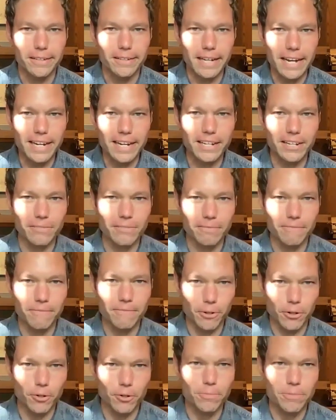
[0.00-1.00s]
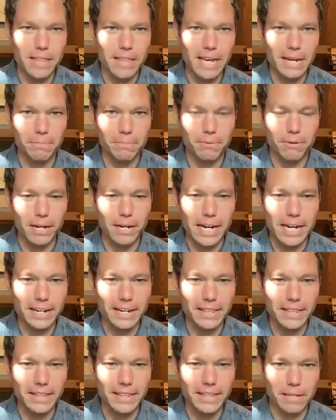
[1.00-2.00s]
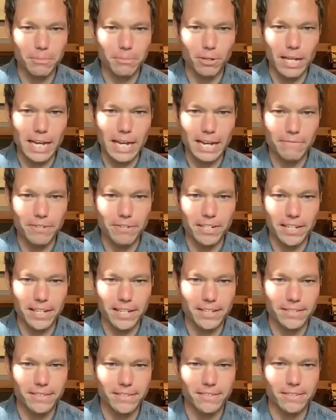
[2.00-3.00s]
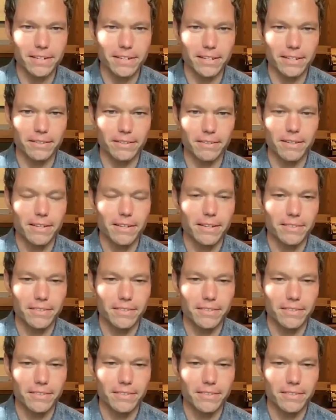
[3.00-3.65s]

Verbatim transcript: kind of confirmed that pride that people have in Kansas City.